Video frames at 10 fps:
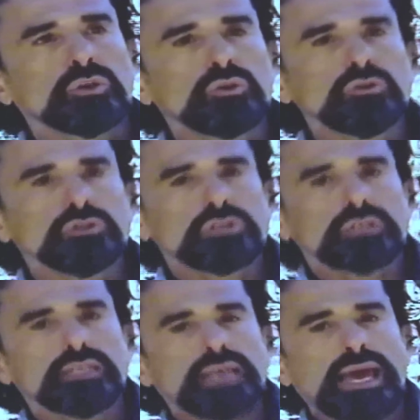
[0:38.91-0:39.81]

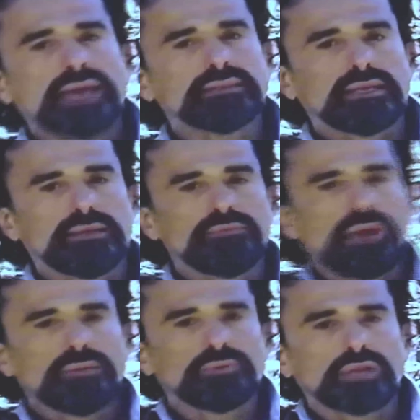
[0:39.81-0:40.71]
usually has a
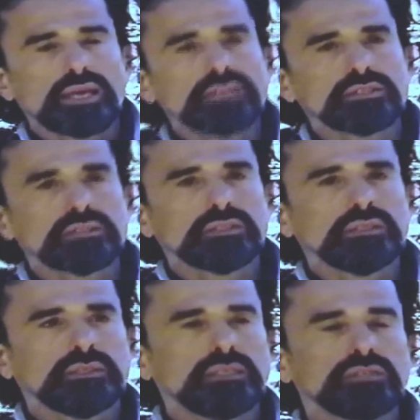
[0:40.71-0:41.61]

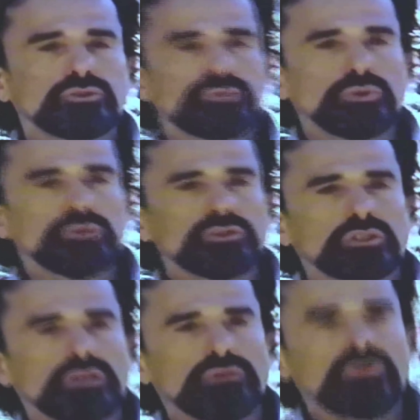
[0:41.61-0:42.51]
population
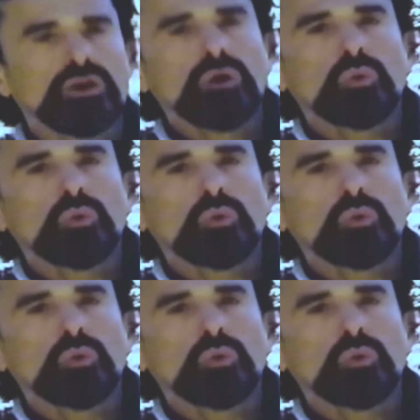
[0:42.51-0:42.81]
distribution of